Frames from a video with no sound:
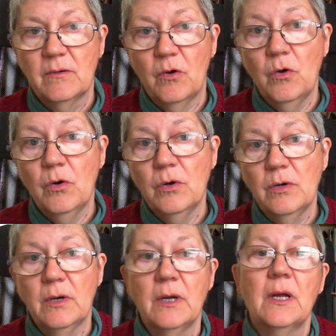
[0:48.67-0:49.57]

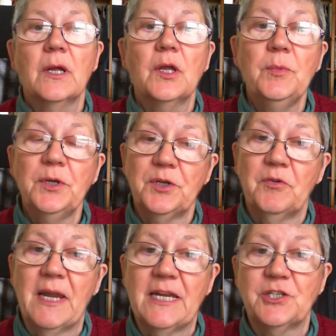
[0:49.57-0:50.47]
or community
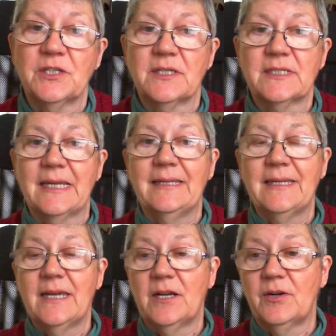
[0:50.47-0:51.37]
relations in
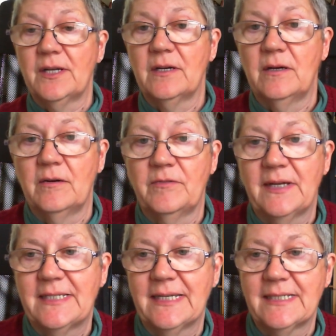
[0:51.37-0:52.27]
the area of
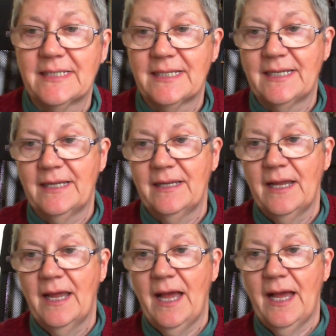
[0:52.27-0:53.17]
identity
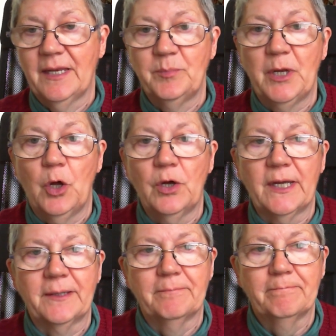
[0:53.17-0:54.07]
and
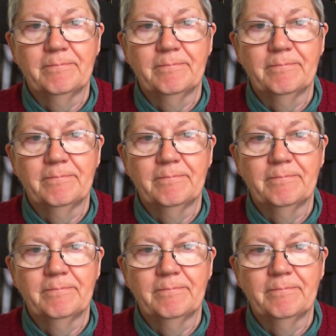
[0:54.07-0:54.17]
belonging.